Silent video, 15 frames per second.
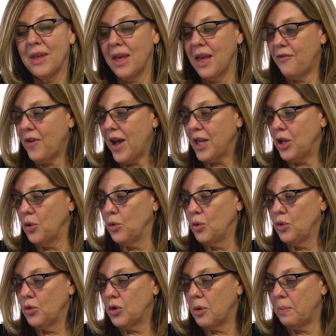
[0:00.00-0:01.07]
If I
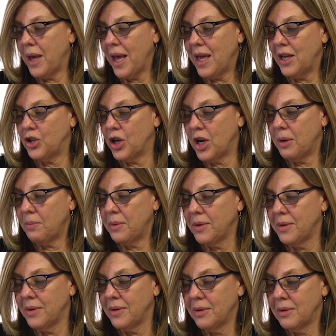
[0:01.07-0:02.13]
use page up
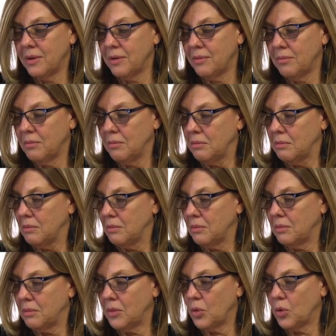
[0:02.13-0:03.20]

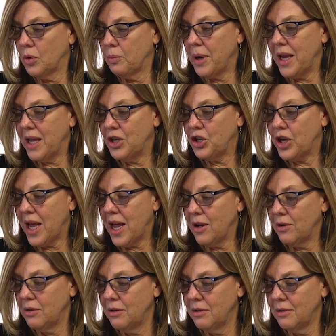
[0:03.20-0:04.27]
or page
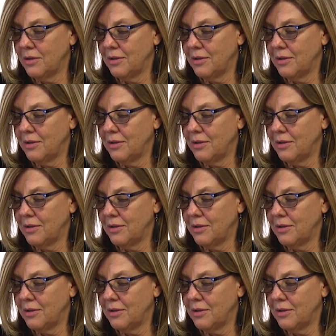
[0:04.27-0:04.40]
down,